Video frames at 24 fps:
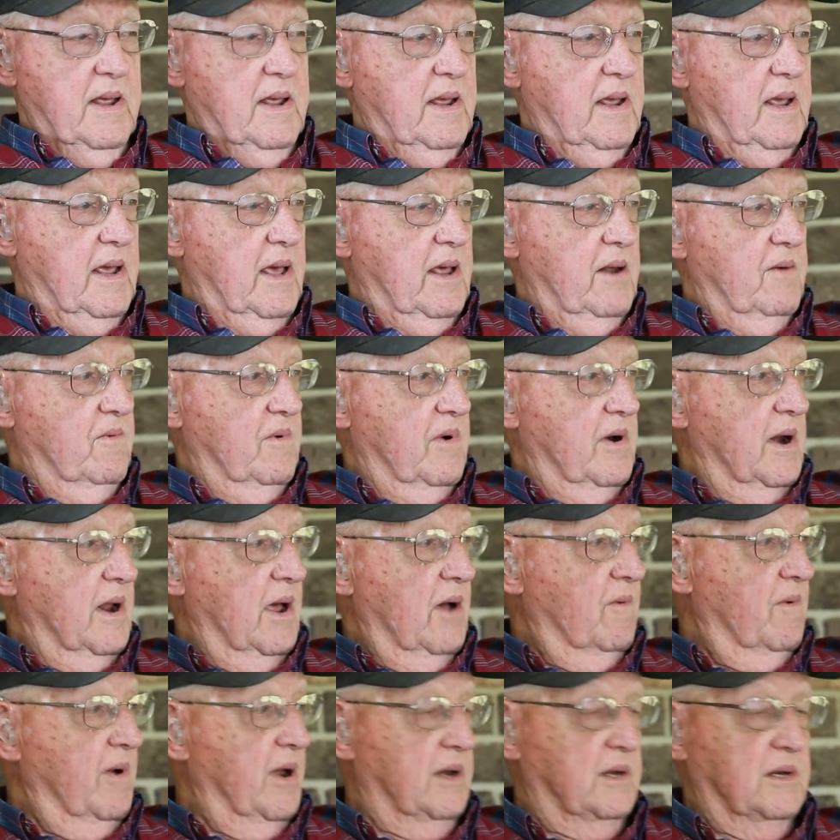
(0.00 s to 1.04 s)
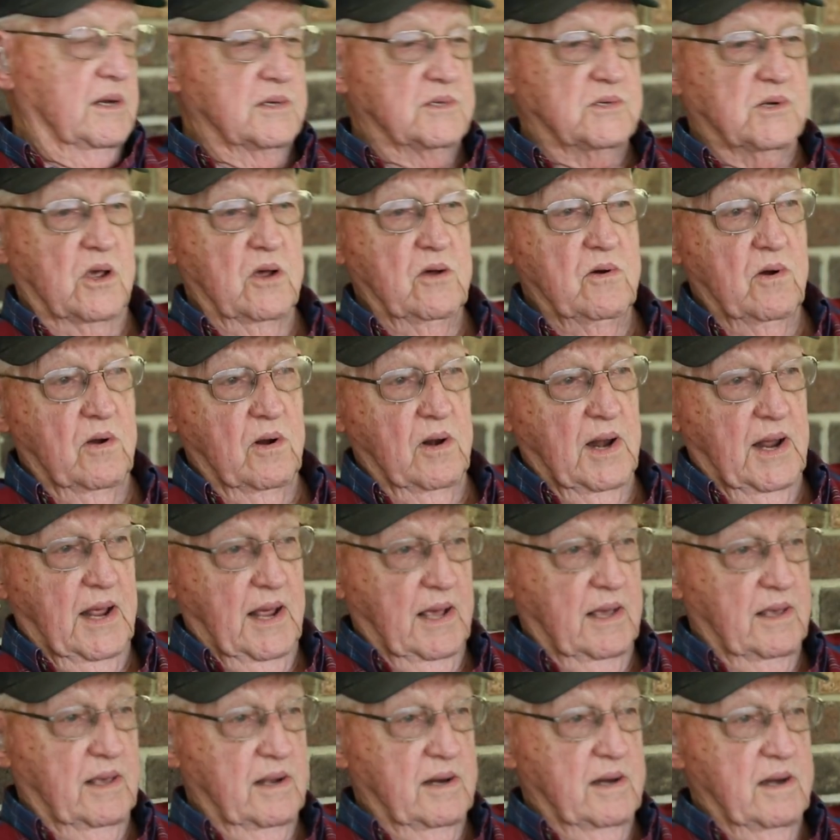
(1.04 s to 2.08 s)
and when I went to school,
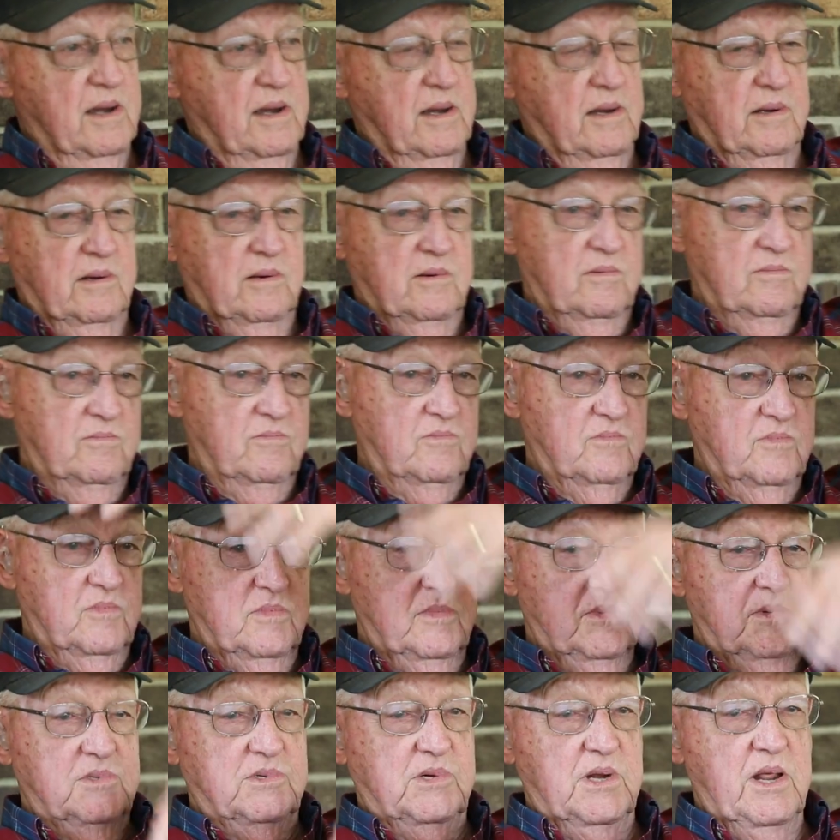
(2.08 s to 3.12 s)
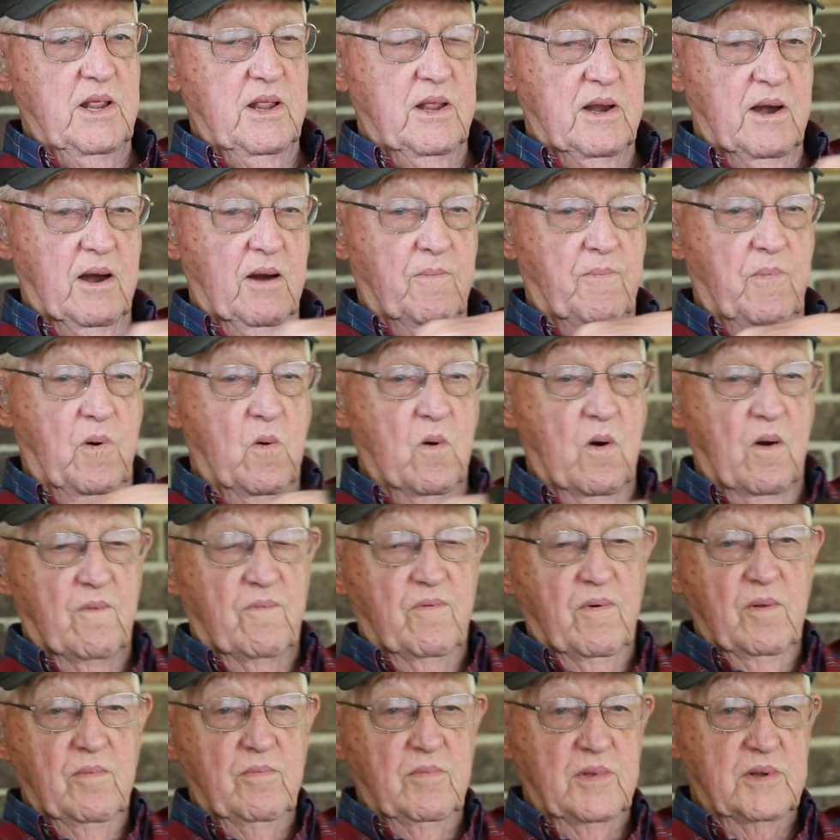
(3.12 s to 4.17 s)
I could see the airport
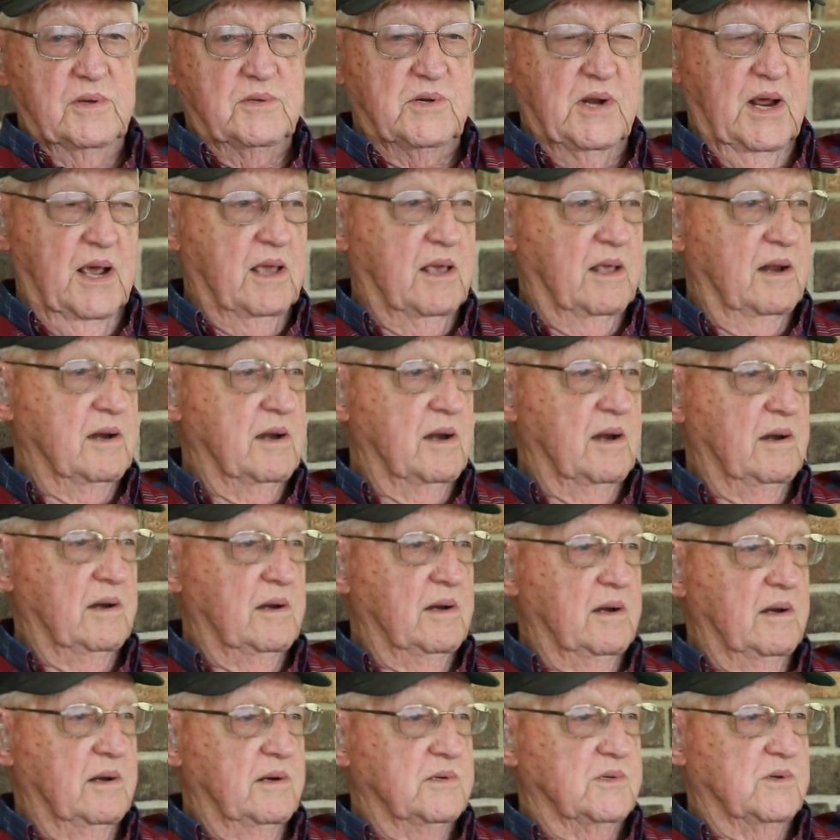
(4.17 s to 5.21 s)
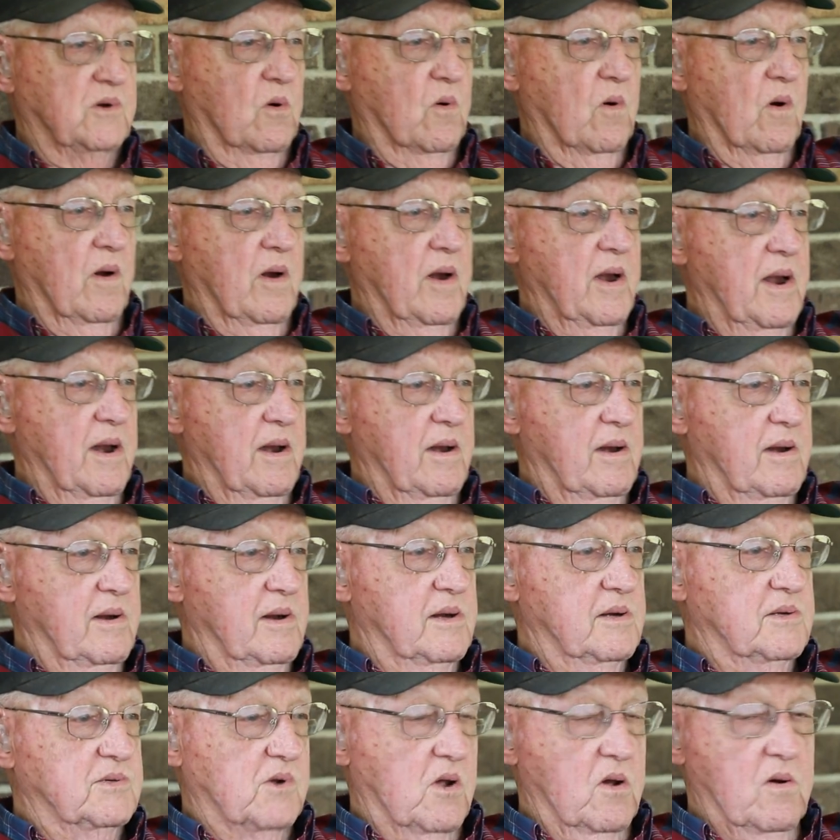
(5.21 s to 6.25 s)
from the second story in
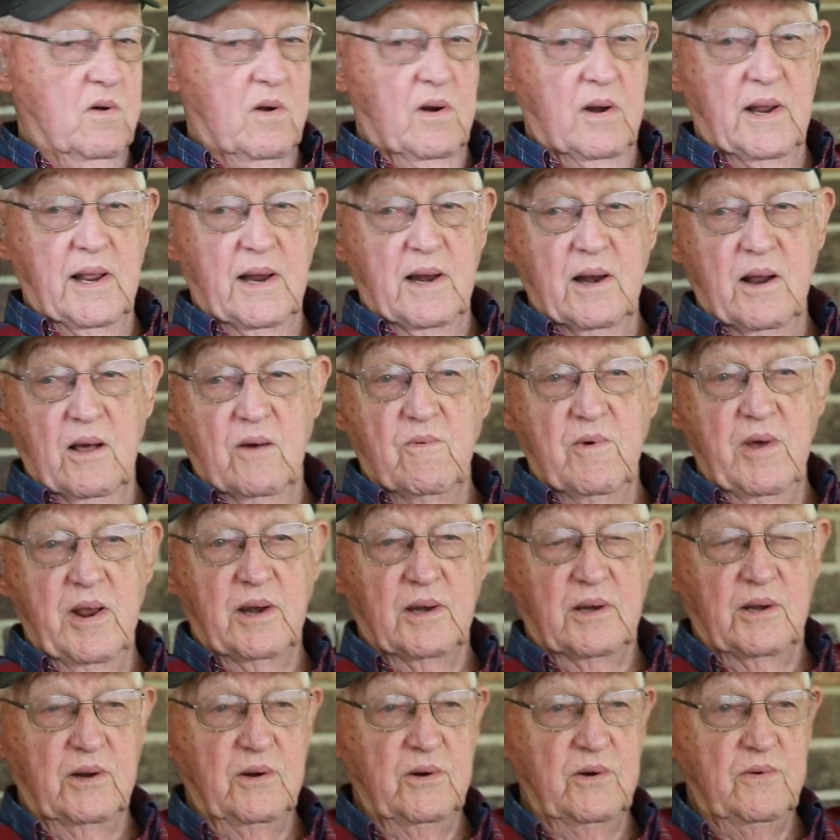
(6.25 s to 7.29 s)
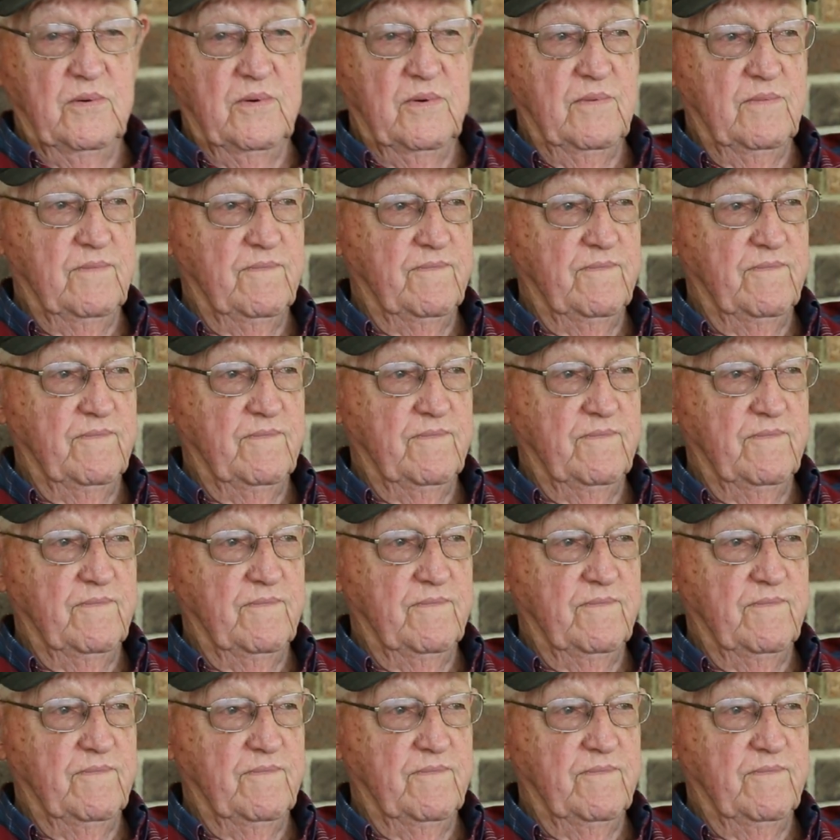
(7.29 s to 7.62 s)
the school that I went to.